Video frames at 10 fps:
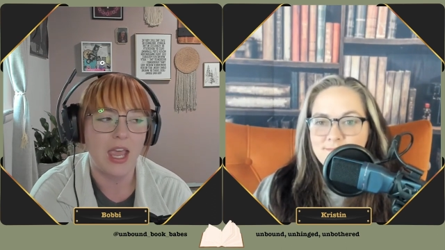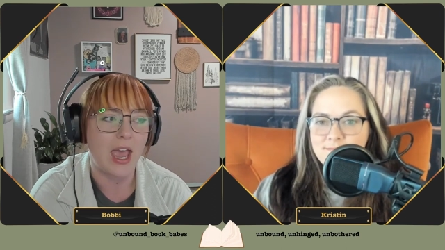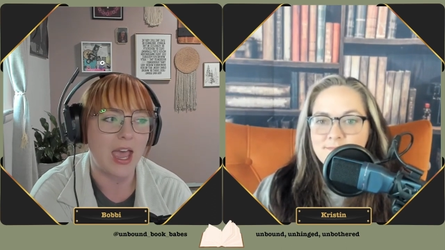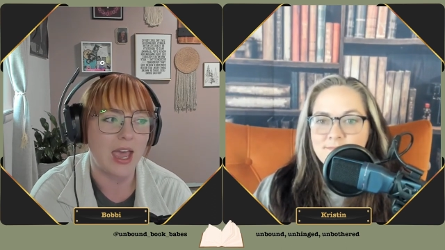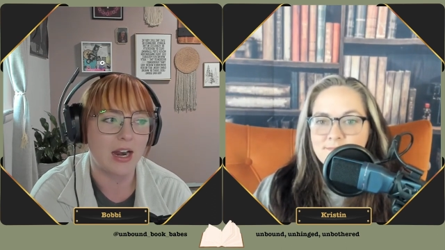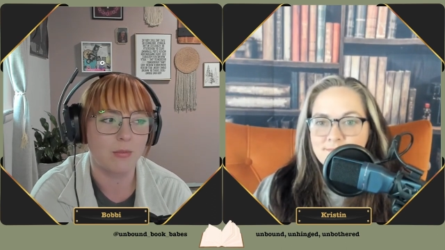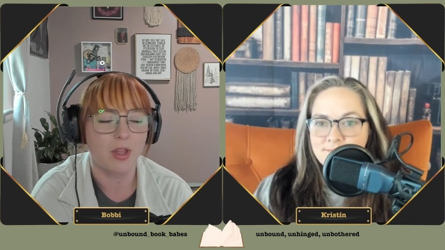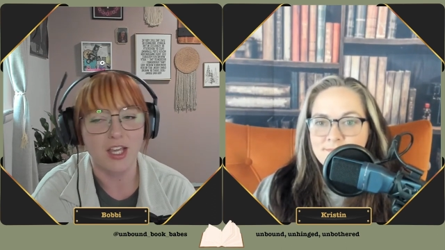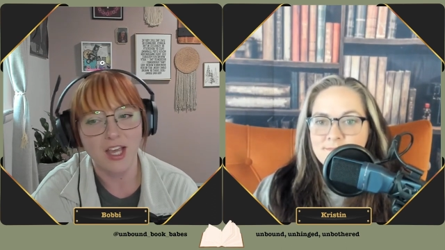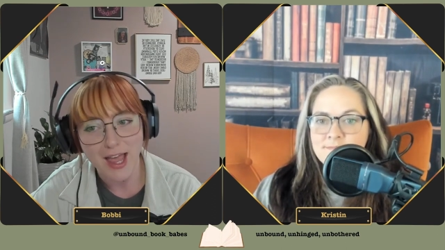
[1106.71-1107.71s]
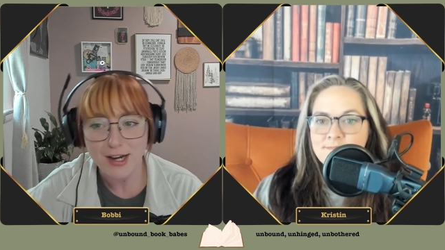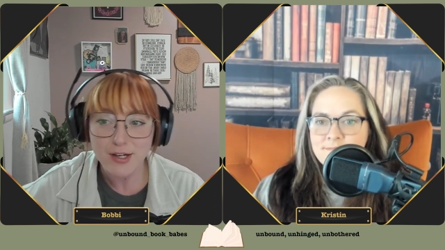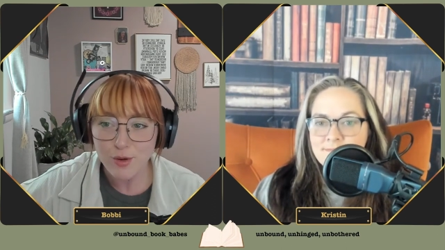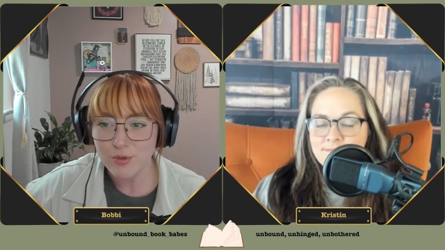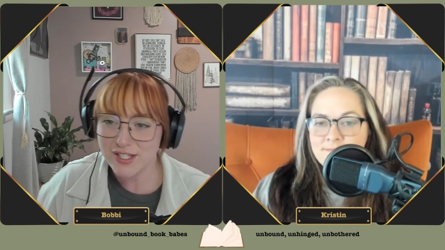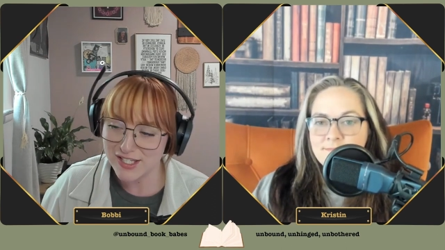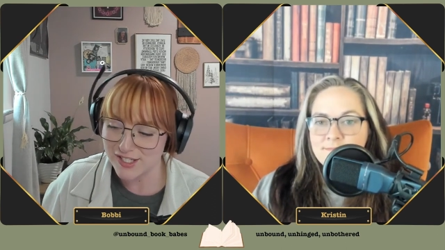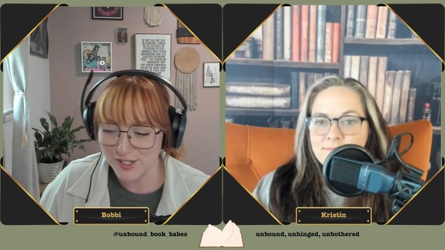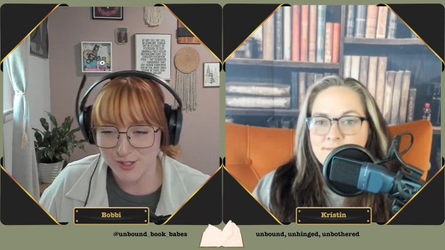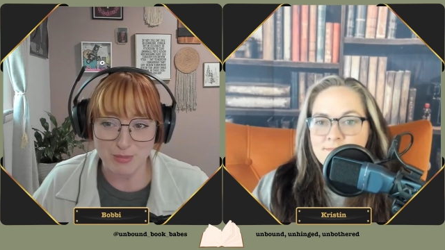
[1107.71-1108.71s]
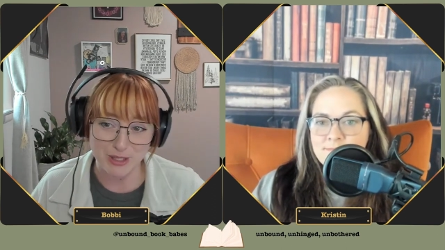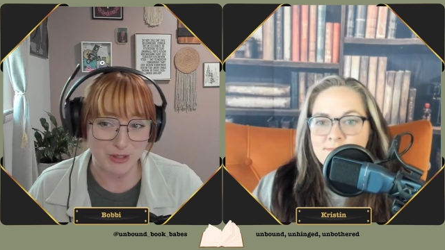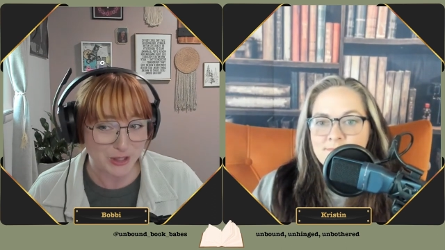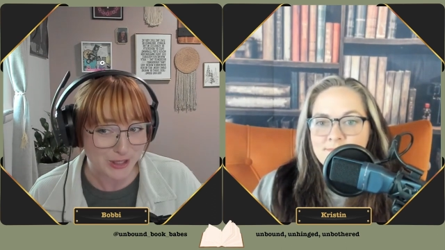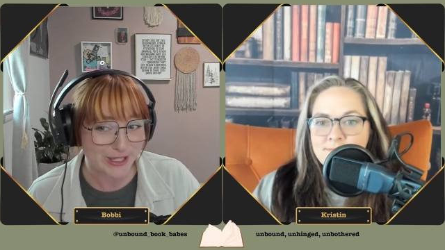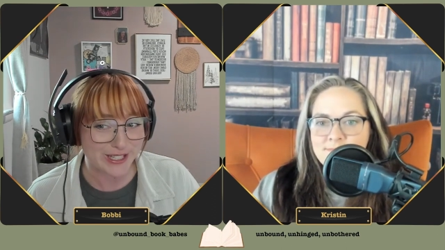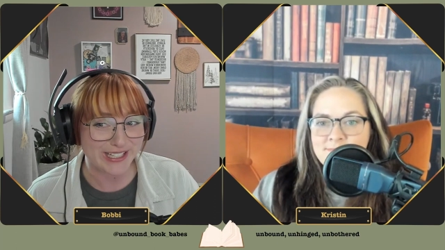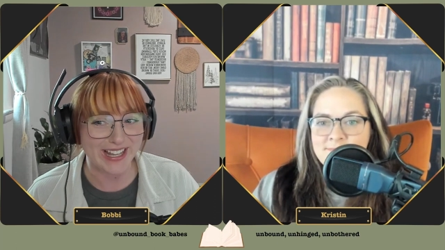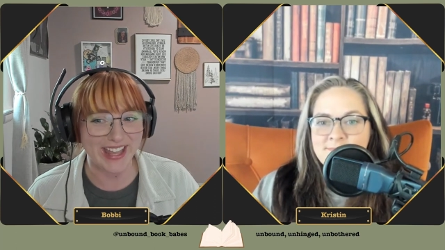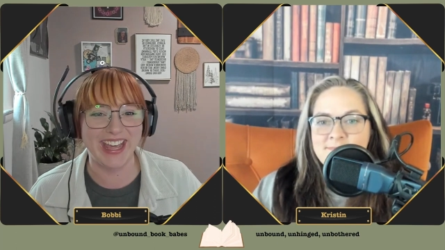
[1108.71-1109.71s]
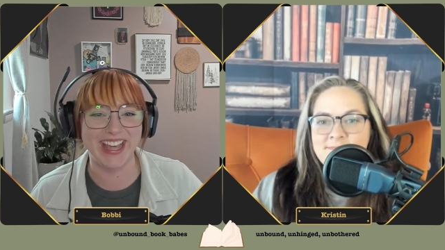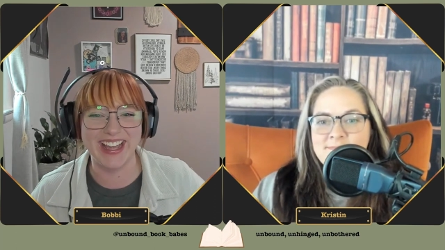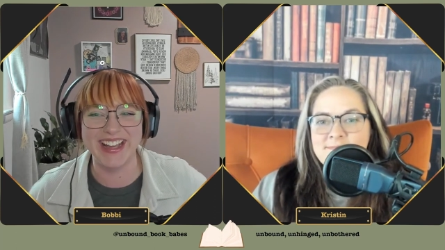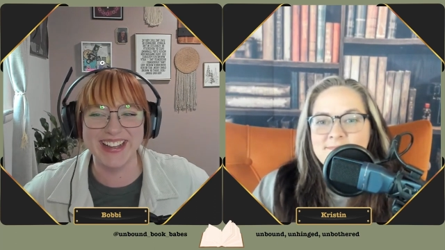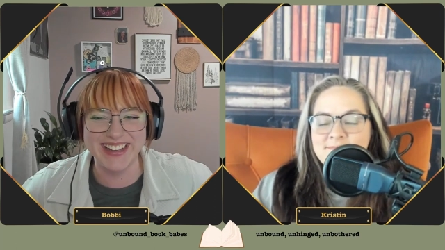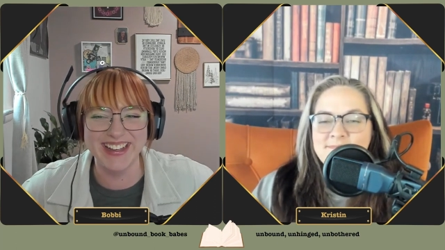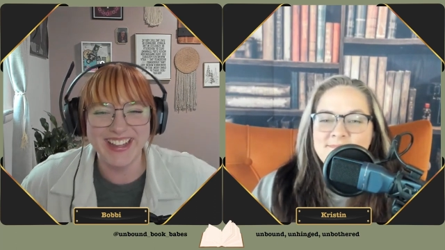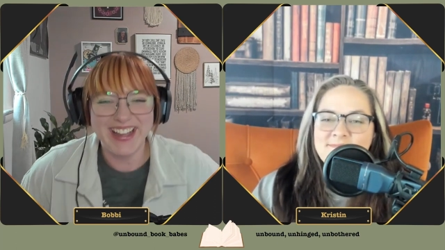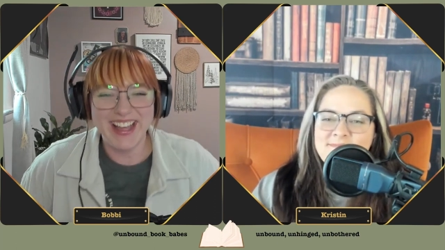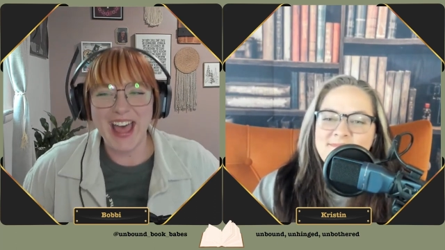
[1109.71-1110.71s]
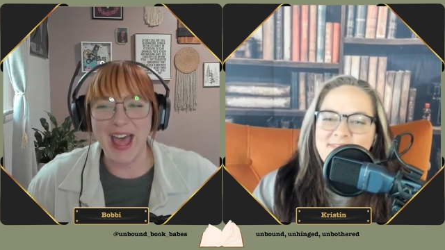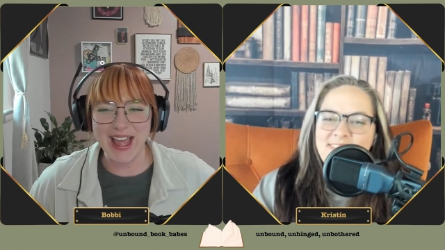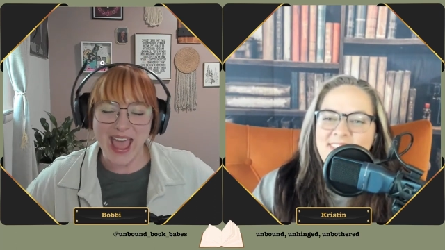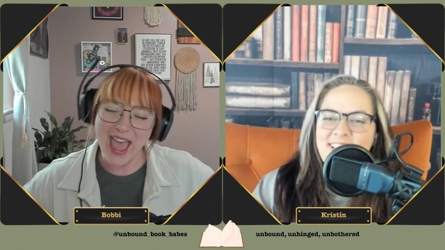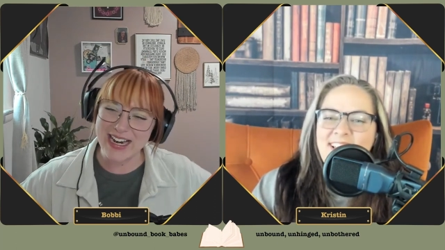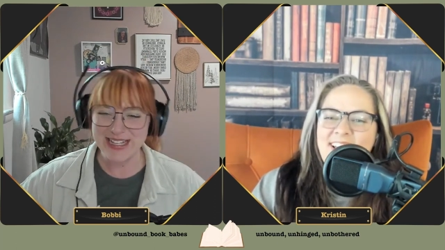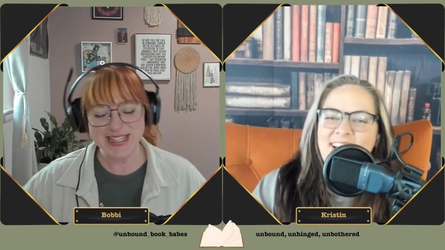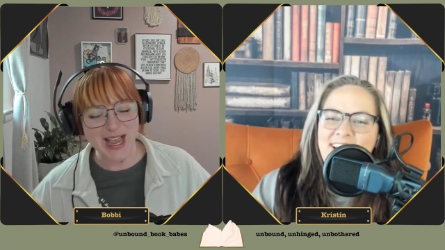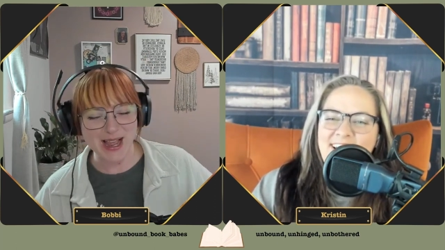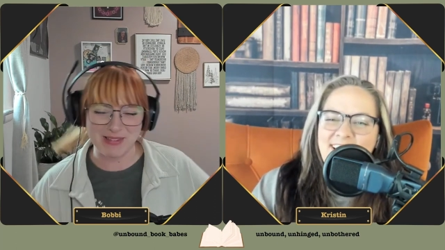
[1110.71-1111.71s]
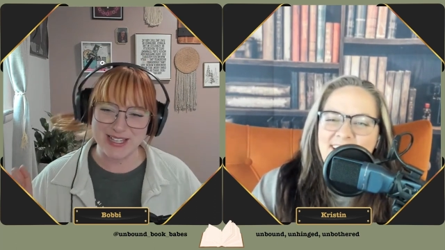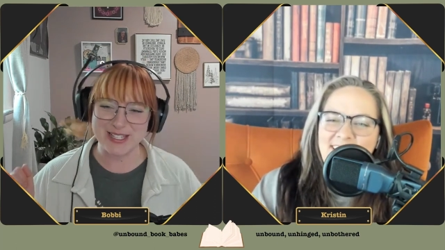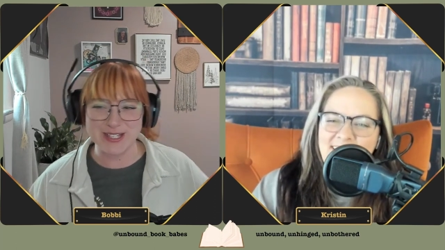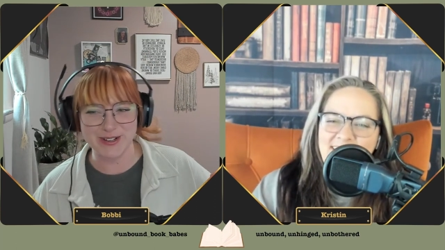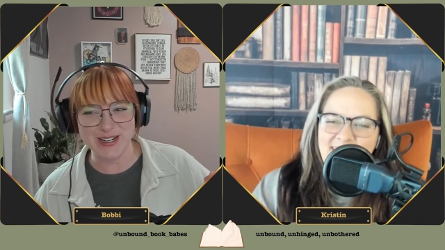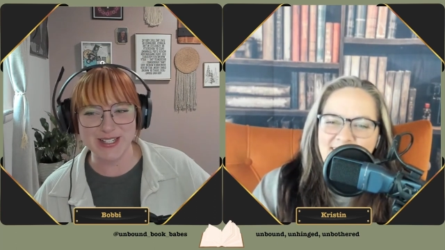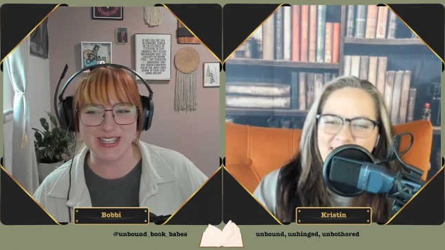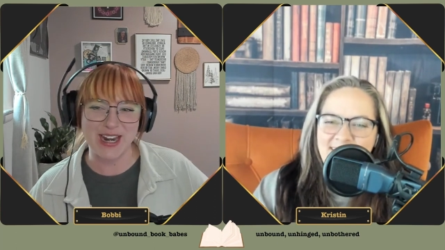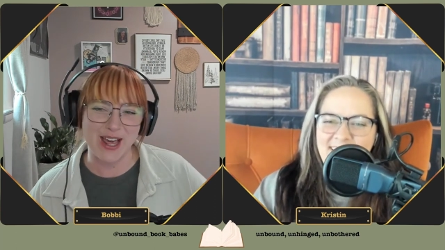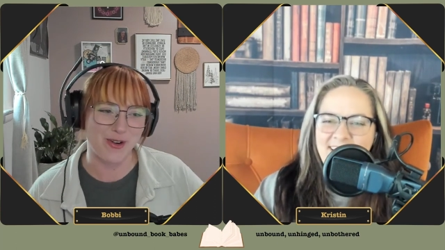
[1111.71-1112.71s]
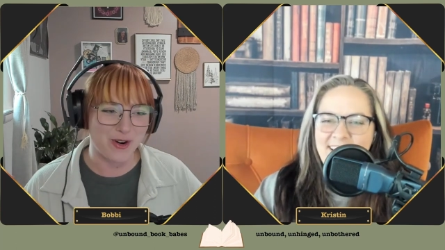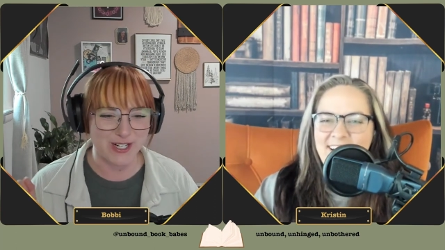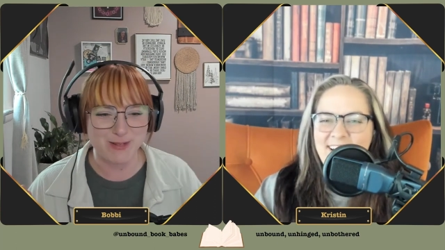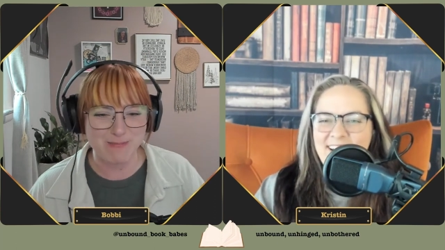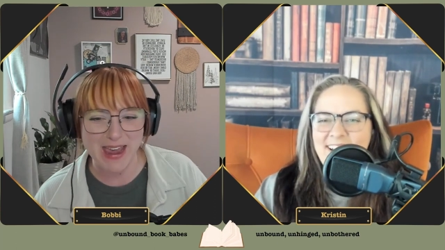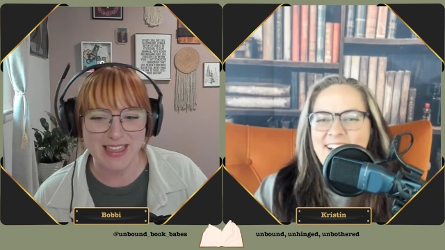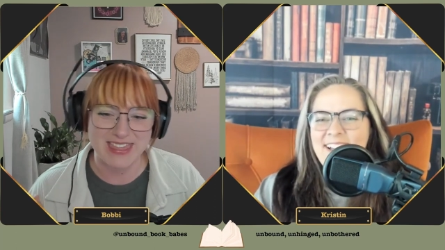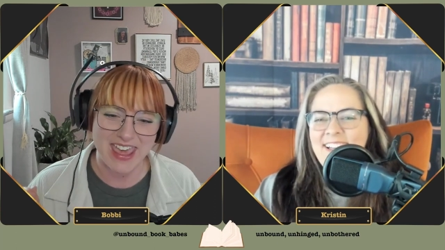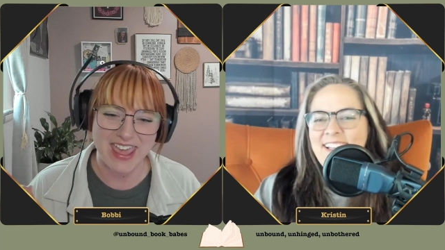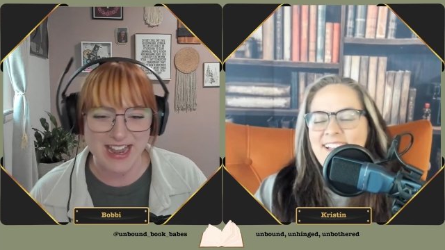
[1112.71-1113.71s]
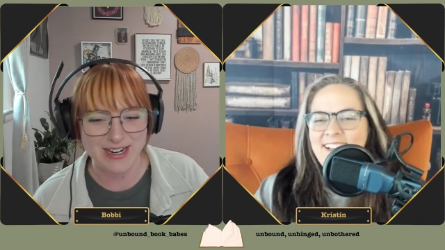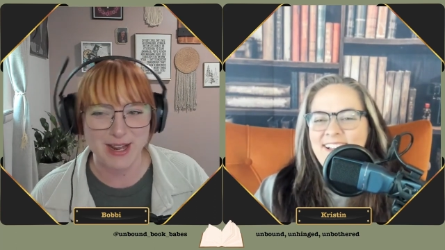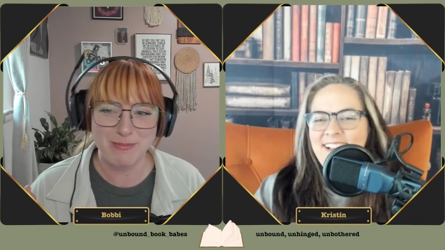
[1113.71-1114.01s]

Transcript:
Speaker 1: And I'm like, I know this is going to be good. Like, I, anytime these stories get on horseback, they end up